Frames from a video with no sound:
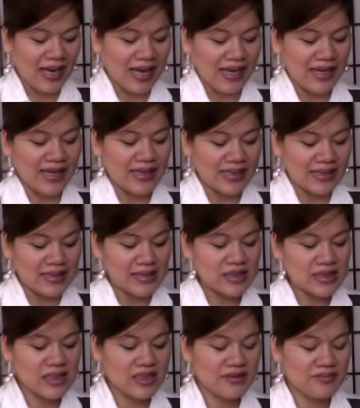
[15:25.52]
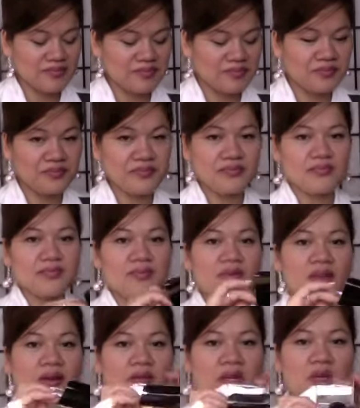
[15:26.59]
And
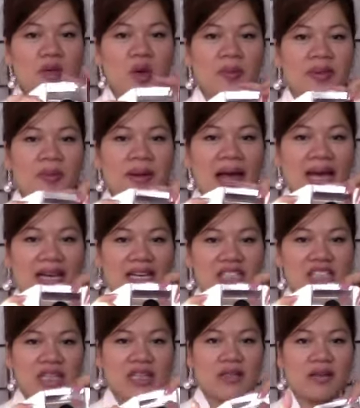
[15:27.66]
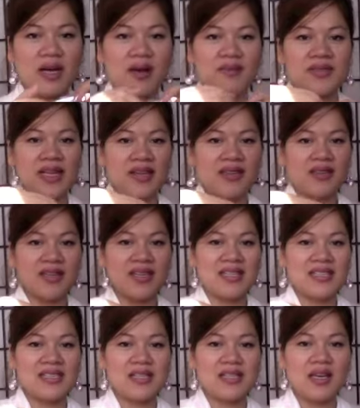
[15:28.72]
when you open the package, it comes like this.
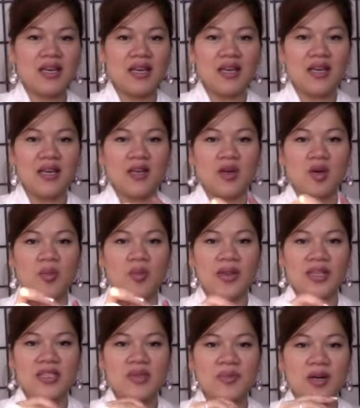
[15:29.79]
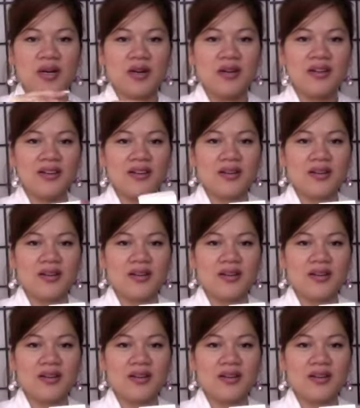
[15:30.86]
You open this part,